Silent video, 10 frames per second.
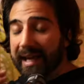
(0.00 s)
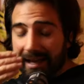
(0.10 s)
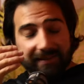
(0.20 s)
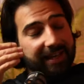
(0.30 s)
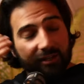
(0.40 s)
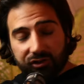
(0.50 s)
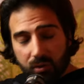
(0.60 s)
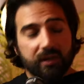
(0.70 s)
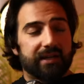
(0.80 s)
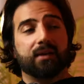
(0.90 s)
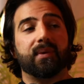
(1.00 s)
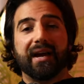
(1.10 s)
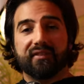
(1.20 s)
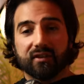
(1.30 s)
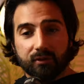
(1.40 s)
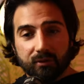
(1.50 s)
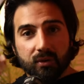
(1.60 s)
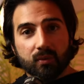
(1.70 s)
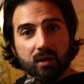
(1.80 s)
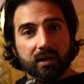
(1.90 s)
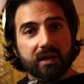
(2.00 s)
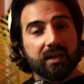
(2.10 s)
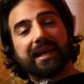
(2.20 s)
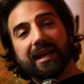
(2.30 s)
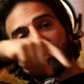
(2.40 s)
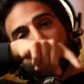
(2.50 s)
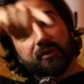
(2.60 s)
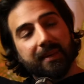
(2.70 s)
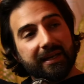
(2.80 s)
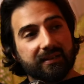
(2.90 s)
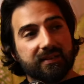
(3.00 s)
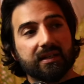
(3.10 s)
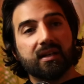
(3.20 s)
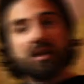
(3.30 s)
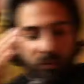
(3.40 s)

can't take a shortcut. We have to do the work. We can't jump from A to Z.